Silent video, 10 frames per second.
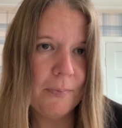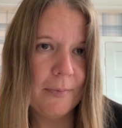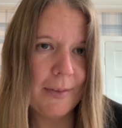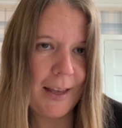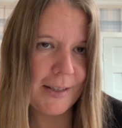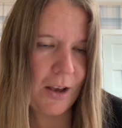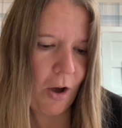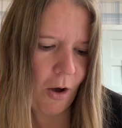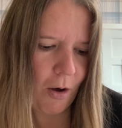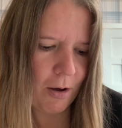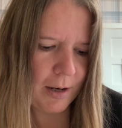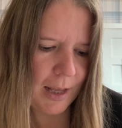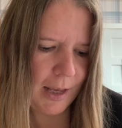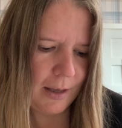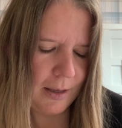And that's
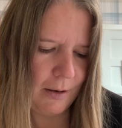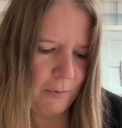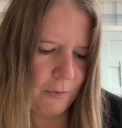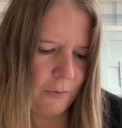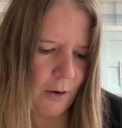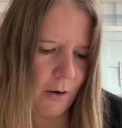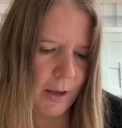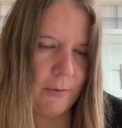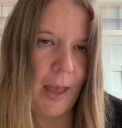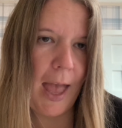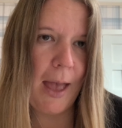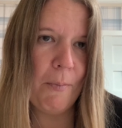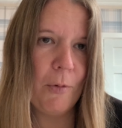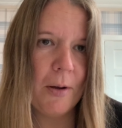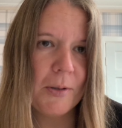Harley in
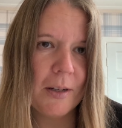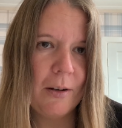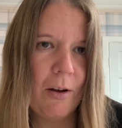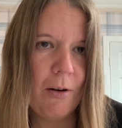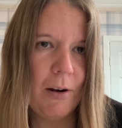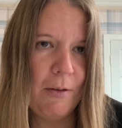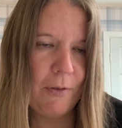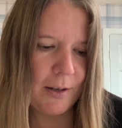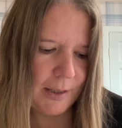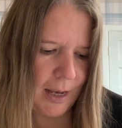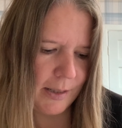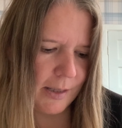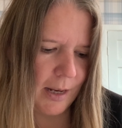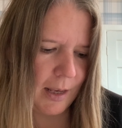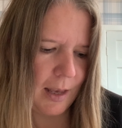5M. Well done, Harley.
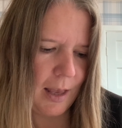Fantastic.